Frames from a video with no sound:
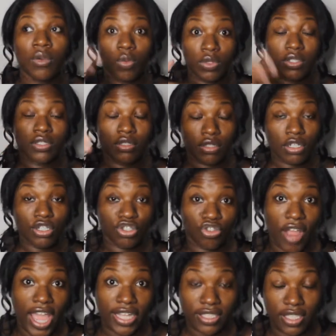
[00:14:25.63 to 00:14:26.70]
was
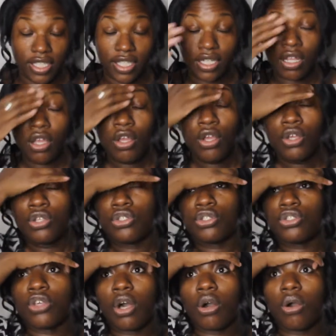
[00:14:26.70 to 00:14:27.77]
contracting.
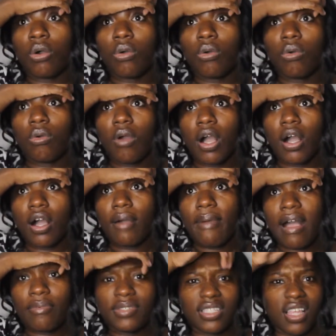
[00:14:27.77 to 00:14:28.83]
So
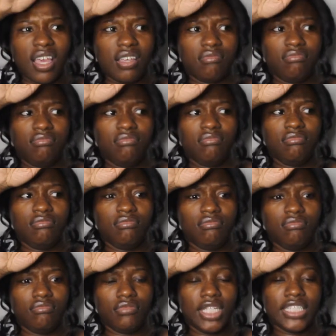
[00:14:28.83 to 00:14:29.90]
I was like,
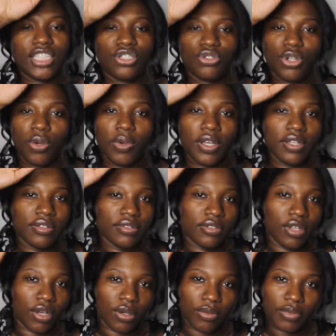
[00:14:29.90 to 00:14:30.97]
I said, you know what?
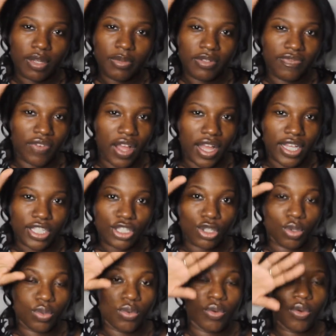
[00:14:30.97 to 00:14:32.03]
No, let me find.
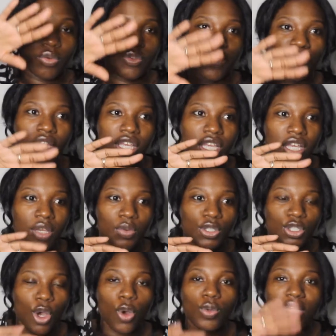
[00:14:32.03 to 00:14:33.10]
So it
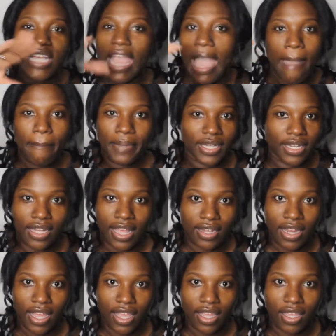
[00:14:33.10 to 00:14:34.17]
was only happening
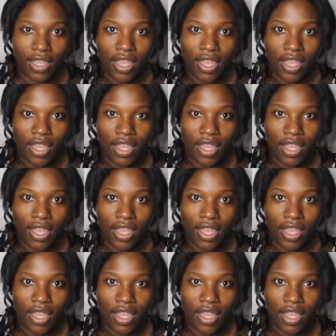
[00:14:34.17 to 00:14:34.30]
at night.